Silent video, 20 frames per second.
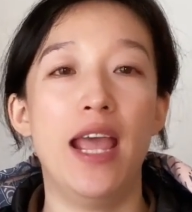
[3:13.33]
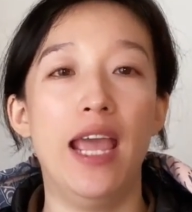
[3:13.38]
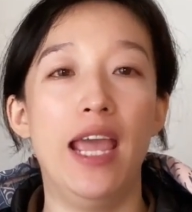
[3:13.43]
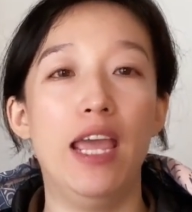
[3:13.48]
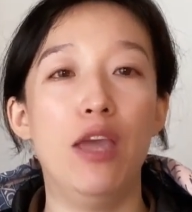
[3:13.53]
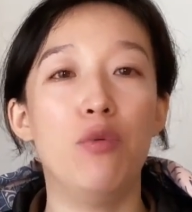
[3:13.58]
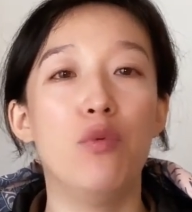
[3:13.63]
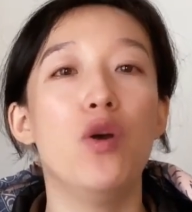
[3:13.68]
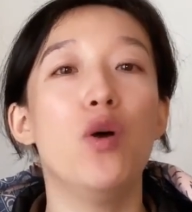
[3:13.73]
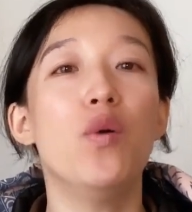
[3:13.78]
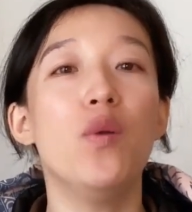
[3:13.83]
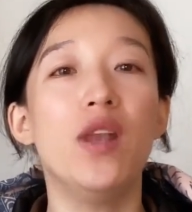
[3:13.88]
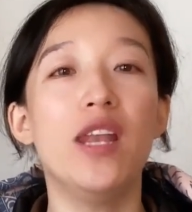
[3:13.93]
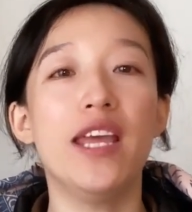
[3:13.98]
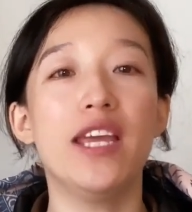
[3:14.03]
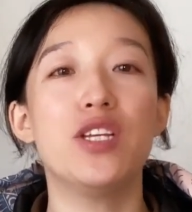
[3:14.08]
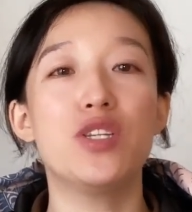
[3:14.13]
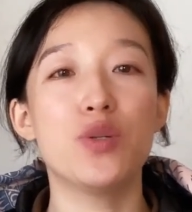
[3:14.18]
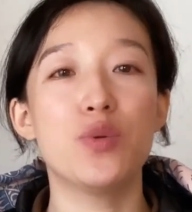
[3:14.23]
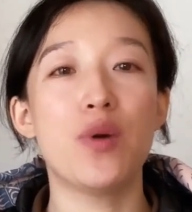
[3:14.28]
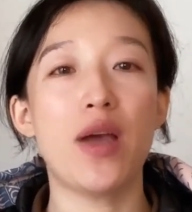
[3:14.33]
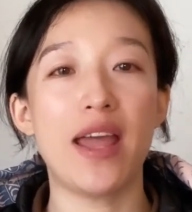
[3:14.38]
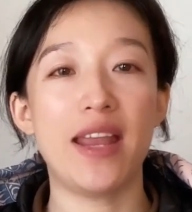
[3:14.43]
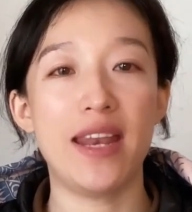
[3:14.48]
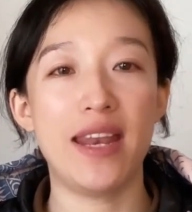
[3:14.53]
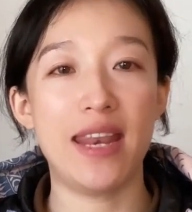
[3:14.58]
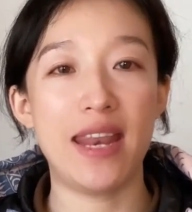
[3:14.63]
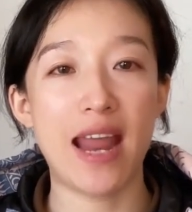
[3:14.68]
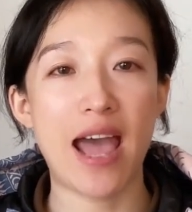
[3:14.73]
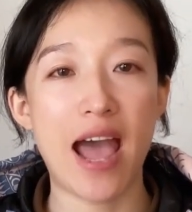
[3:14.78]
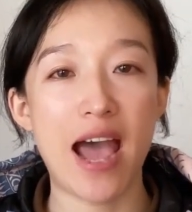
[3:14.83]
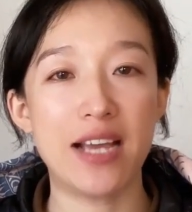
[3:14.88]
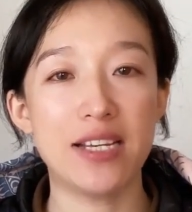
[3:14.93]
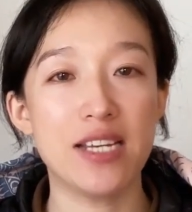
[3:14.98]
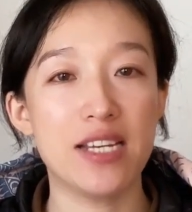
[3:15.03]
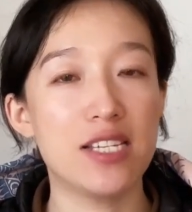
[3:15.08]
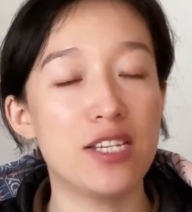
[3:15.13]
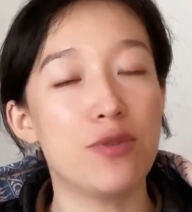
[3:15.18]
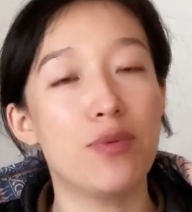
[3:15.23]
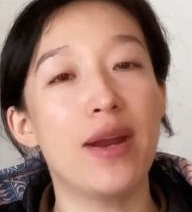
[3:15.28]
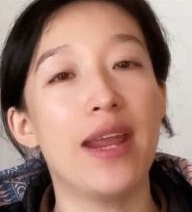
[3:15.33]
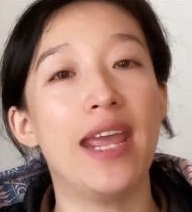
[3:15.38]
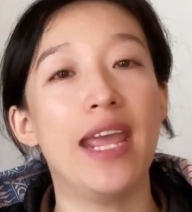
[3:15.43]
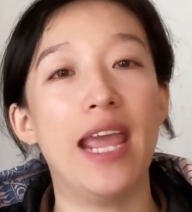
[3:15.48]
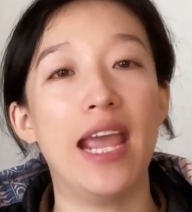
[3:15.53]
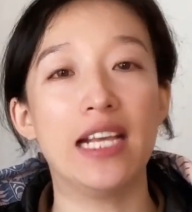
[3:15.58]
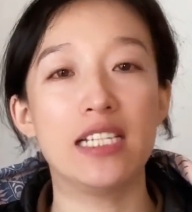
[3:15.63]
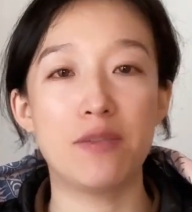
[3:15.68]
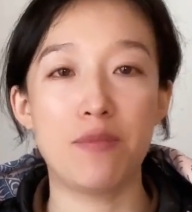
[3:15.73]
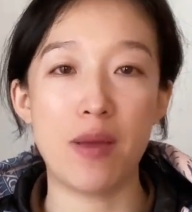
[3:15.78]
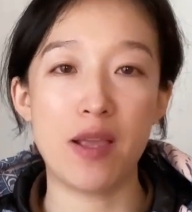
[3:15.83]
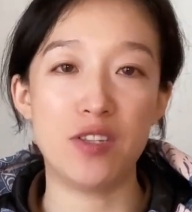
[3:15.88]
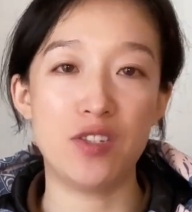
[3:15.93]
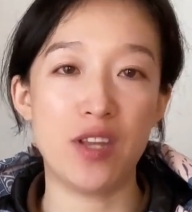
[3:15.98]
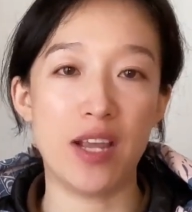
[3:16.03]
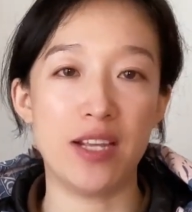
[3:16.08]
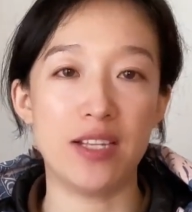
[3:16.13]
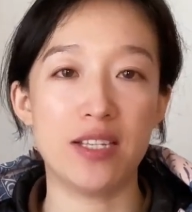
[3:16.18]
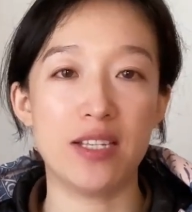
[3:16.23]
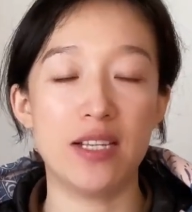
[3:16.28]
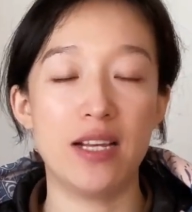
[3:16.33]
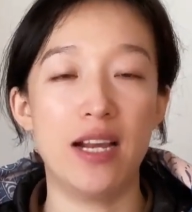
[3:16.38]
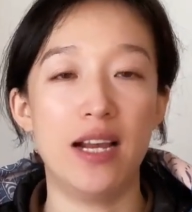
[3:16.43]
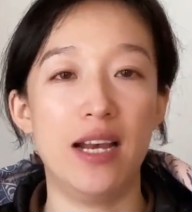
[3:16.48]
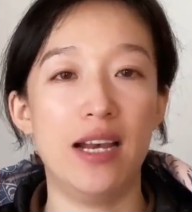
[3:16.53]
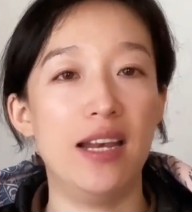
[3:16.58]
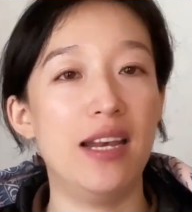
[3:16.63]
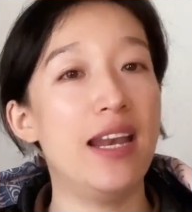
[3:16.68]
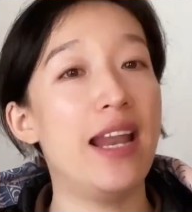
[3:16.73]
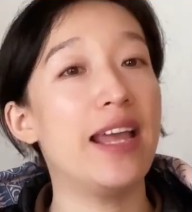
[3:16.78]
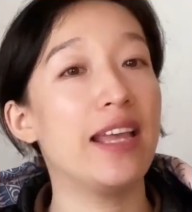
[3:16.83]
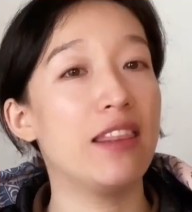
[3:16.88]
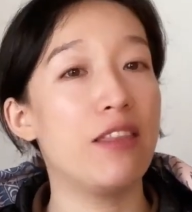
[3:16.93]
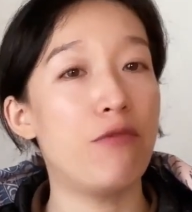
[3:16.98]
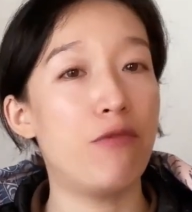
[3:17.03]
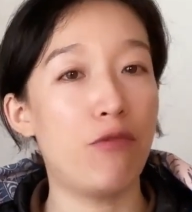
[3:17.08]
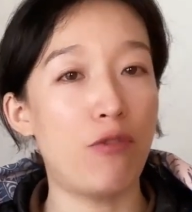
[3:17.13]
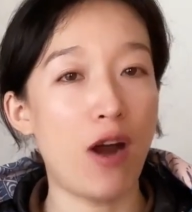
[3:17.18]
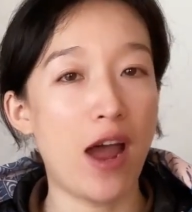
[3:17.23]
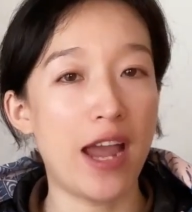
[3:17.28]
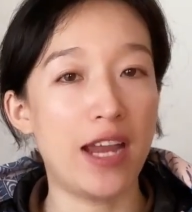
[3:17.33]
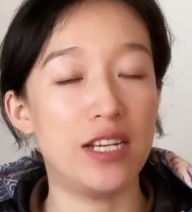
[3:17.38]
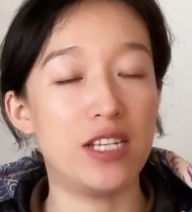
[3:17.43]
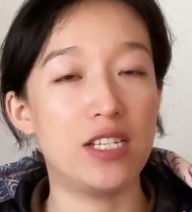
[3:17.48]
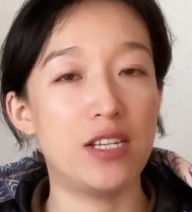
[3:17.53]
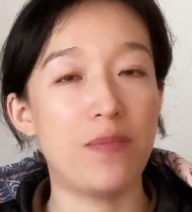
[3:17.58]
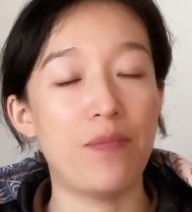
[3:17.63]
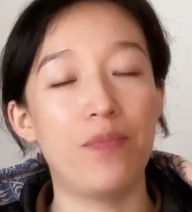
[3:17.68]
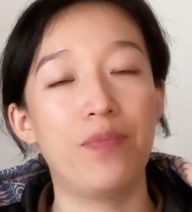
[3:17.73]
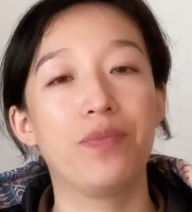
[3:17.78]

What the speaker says: It will lead to unnecessary expenses, like the freight.